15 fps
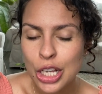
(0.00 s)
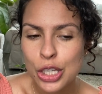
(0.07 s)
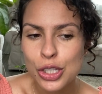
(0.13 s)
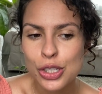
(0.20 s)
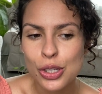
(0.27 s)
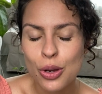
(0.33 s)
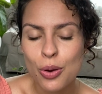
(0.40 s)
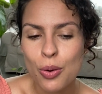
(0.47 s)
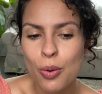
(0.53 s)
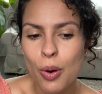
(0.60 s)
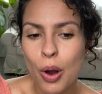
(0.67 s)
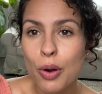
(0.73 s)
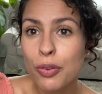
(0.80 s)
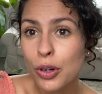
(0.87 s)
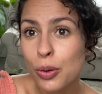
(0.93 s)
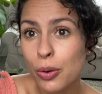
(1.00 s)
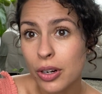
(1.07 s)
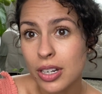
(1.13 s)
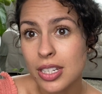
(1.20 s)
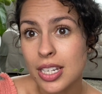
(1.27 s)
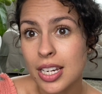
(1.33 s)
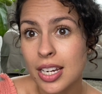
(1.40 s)
So over
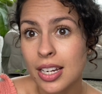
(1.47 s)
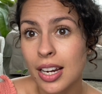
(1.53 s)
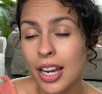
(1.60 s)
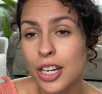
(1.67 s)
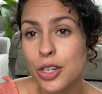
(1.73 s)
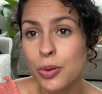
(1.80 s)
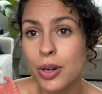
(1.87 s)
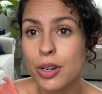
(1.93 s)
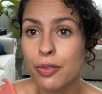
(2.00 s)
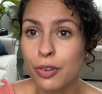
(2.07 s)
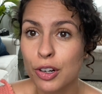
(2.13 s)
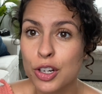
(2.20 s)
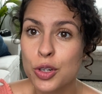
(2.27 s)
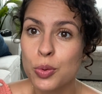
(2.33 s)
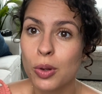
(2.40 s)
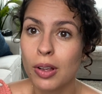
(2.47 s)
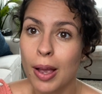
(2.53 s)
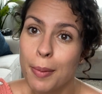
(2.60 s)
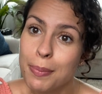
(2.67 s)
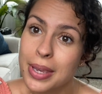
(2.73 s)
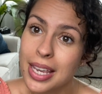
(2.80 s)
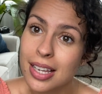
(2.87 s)
quarantine, I joined a virtual
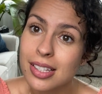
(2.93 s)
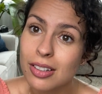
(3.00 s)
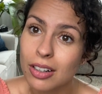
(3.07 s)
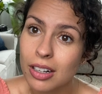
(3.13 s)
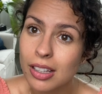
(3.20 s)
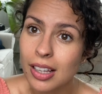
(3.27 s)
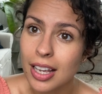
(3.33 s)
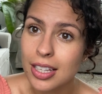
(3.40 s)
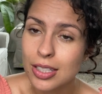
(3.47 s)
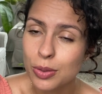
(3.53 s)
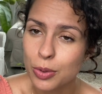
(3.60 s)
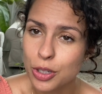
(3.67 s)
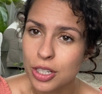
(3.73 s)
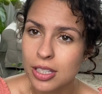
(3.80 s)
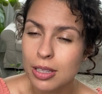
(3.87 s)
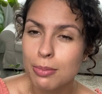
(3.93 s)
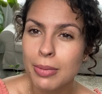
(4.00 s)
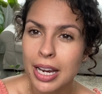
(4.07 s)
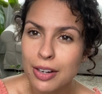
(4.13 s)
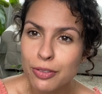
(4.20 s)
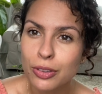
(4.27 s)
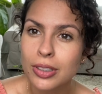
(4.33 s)
MBSR class, which is the
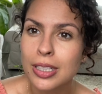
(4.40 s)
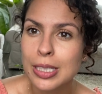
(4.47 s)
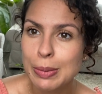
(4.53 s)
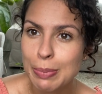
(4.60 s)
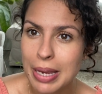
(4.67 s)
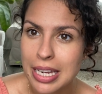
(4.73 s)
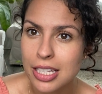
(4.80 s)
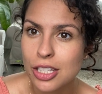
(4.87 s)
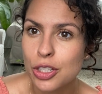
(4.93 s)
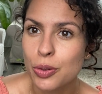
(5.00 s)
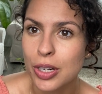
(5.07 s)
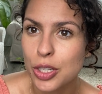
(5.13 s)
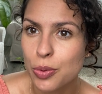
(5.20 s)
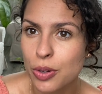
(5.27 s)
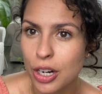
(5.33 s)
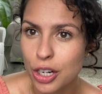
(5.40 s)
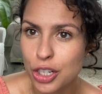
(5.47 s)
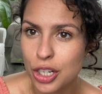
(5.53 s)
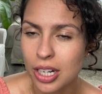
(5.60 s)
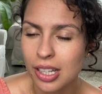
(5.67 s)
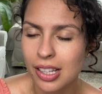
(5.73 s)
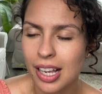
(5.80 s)
mindfulness-based stress
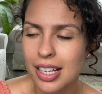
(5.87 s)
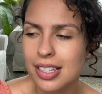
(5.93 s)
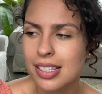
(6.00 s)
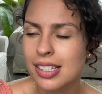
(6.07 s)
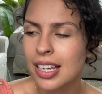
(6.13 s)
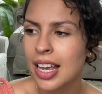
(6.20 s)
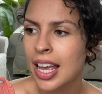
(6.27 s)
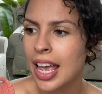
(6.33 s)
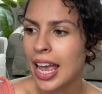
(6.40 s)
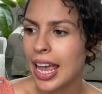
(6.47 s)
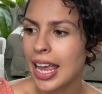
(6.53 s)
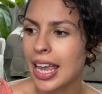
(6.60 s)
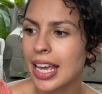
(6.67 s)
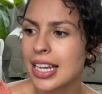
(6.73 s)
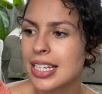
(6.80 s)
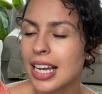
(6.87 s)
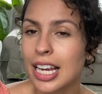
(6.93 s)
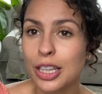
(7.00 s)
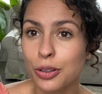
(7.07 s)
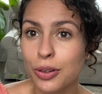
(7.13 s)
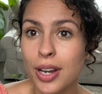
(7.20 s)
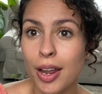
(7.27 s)
reduction class. And I
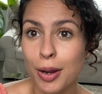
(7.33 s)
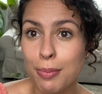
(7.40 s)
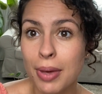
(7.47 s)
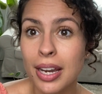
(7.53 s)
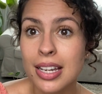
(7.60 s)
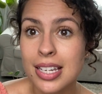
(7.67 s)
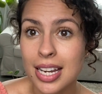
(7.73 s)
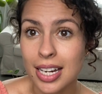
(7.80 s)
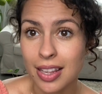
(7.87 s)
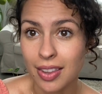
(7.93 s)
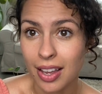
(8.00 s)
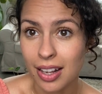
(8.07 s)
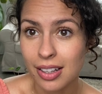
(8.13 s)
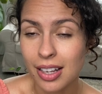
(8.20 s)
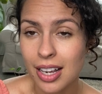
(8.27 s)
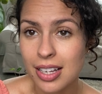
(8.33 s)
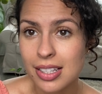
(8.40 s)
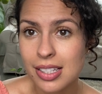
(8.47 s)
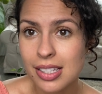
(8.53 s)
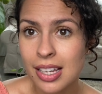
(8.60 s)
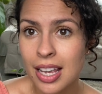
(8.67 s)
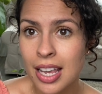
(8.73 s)
learned how to meditate in that
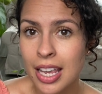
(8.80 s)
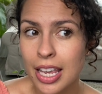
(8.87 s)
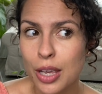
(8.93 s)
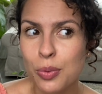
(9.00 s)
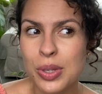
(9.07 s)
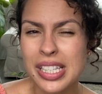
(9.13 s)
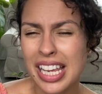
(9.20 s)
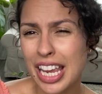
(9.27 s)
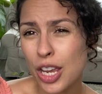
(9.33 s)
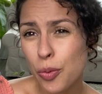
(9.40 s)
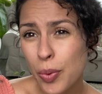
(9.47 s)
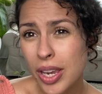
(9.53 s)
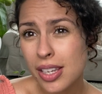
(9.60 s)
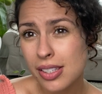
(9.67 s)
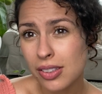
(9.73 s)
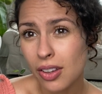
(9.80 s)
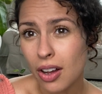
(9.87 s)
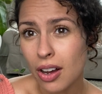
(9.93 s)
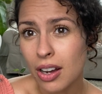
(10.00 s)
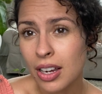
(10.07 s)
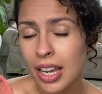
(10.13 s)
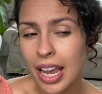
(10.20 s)
class. It was 8 weeks
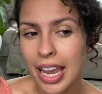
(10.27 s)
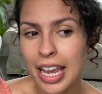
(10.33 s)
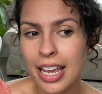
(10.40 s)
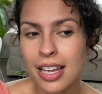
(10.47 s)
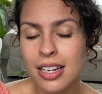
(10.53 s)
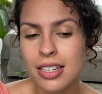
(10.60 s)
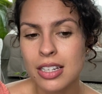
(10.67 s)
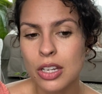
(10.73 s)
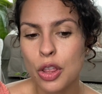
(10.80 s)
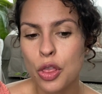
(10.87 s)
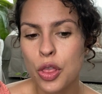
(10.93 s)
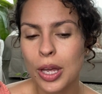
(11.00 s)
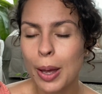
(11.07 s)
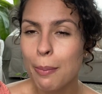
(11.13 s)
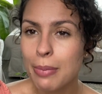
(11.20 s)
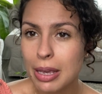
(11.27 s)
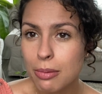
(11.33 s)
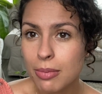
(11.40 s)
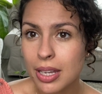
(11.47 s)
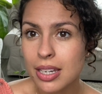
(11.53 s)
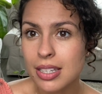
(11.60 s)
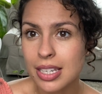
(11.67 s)
long, and the
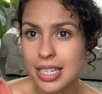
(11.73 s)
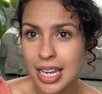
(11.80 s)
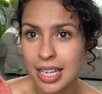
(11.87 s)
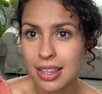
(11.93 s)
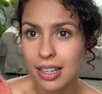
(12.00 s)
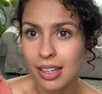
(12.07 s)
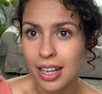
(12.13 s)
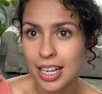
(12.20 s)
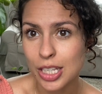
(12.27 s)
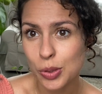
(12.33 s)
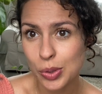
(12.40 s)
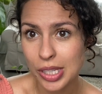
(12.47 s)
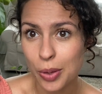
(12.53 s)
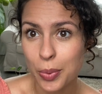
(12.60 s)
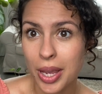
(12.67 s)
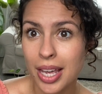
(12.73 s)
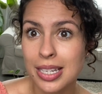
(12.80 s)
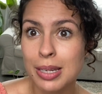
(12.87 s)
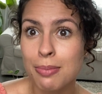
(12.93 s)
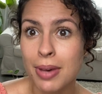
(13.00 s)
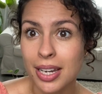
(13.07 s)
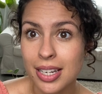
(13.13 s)
commitment to take the class was that we had
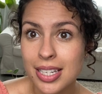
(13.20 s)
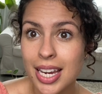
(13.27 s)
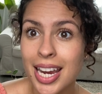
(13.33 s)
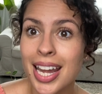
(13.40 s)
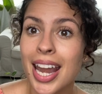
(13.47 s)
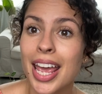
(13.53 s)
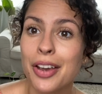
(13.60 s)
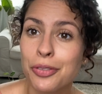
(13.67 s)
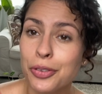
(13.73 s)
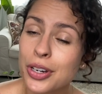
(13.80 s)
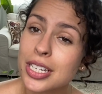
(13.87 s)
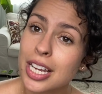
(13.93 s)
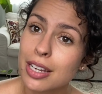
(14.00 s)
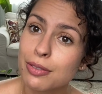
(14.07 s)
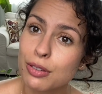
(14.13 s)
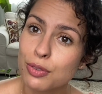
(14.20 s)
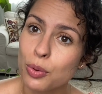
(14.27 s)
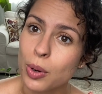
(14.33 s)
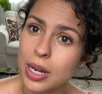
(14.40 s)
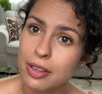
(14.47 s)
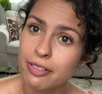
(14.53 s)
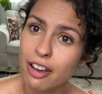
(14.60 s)
to meditate every day for
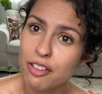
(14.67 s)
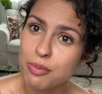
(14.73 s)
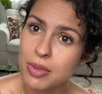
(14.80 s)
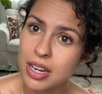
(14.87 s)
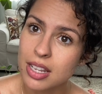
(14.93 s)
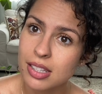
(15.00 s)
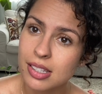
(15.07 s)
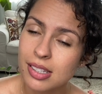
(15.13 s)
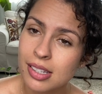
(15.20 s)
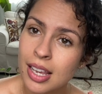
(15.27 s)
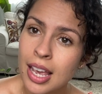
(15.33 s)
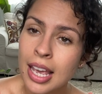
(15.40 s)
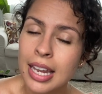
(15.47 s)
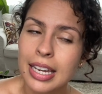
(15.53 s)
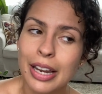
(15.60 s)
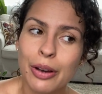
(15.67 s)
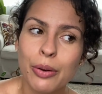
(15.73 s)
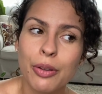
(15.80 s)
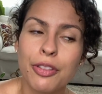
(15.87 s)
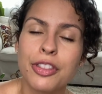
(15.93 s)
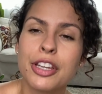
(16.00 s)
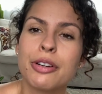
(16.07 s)
45 minutes. Now,
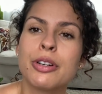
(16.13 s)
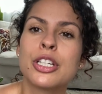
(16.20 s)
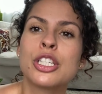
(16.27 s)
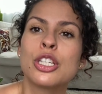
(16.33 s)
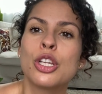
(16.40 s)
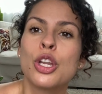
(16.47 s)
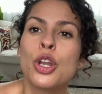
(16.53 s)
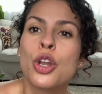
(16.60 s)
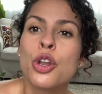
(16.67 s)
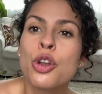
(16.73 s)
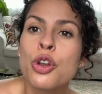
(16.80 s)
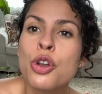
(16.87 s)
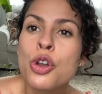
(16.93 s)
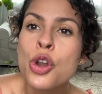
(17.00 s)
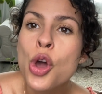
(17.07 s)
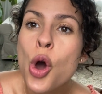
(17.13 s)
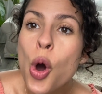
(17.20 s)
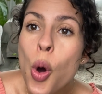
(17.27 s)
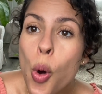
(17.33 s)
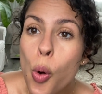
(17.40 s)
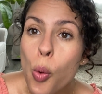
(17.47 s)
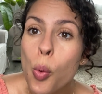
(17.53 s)
there is
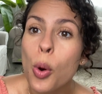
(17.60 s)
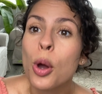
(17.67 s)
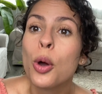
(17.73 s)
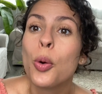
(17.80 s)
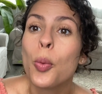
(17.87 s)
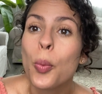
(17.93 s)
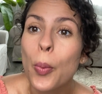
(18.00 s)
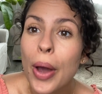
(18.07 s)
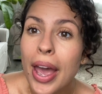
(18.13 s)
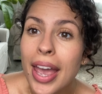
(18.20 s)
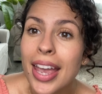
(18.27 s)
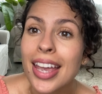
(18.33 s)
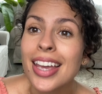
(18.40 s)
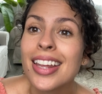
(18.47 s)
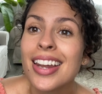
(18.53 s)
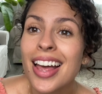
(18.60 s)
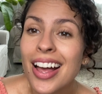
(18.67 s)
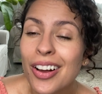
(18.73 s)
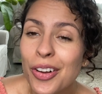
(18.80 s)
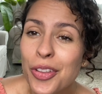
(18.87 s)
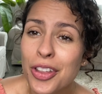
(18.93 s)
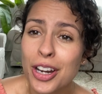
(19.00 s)
no way in
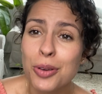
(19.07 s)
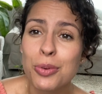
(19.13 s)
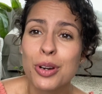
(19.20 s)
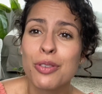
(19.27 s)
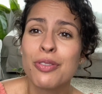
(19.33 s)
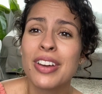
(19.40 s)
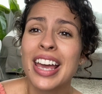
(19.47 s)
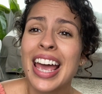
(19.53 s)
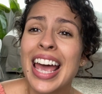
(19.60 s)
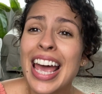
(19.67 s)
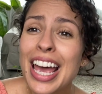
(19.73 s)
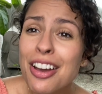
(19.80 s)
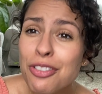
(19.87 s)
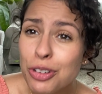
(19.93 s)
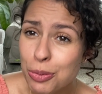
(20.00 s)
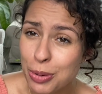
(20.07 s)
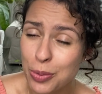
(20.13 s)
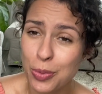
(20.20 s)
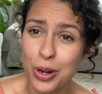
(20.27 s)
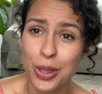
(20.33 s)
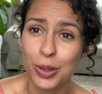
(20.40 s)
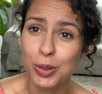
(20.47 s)
hell that I would have ever been
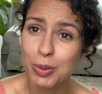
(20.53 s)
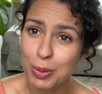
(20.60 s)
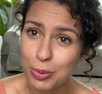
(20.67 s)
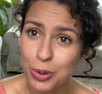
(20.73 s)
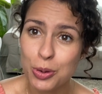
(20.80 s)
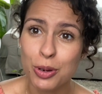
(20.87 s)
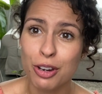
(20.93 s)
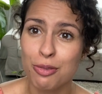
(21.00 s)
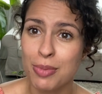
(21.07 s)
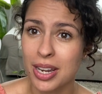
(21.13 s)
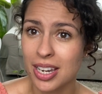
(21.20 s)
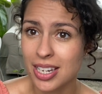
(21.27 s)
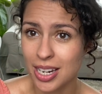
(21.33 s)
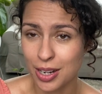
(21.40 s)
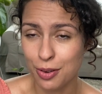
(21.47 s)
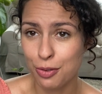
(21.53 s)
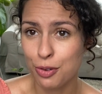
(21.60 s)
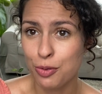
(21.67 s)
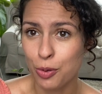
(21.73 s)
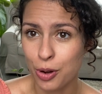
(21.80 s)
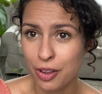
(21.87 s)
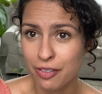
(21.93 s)
one of those people who could have meditated for
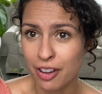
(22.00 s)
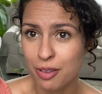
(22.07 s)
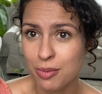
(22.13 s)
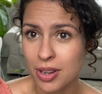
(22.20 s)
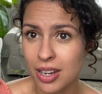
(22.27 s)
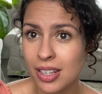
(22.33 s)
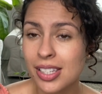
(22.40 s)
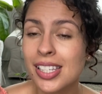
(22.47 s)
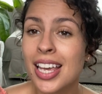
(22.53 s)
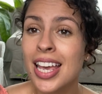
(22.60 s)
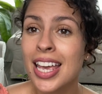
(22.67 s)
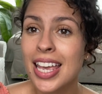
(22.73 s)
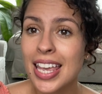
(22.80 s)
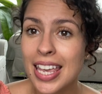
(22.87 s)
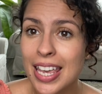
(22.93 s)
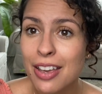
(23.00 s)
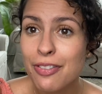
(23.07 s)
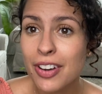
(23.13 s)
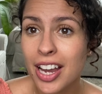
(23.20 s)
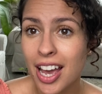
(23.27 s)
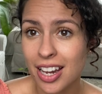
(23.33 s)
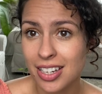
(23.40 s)
45 minutes if
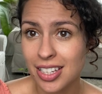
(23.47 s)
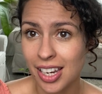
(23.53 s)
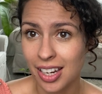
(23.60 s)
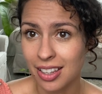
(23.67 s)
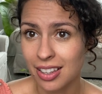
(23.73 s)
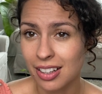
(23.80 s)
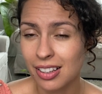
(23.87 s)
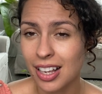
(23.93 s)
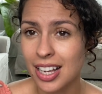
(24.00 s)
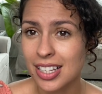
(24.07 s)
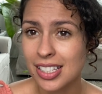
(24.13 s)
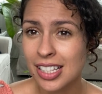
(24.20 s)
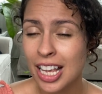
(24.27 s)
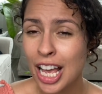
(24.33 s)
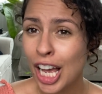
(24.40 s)
I hadn't taken the class.